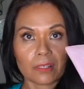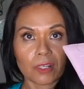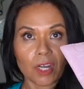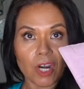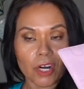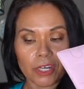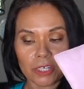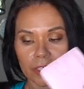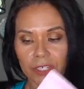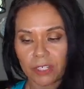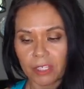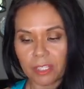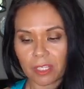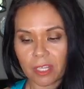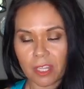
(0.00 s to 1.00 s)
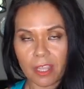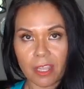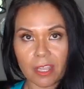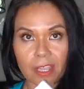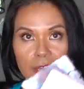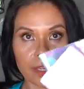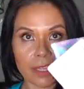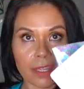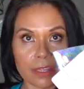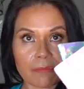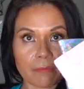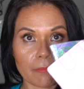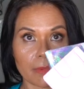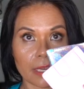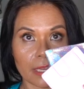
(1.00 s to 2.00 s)
cards, and
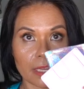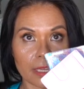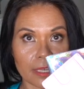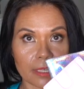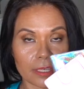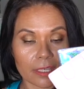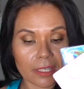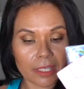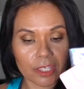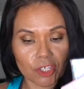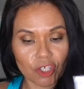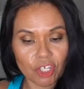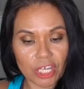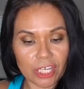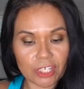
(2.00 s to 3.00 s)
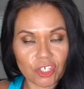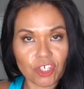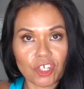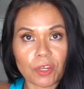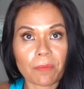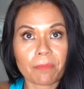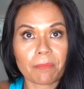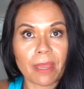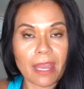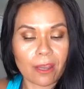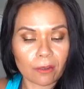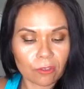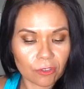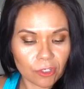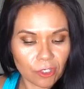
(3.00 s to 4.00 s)
my change
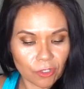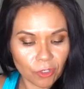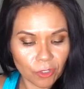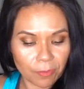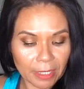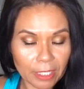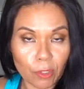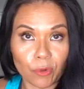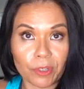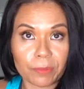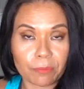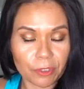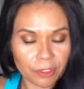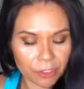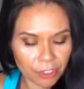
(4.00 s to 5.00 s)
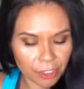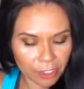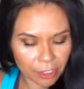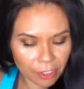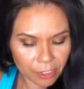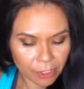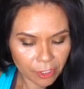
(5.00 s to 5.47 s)
pouch or my coin purse.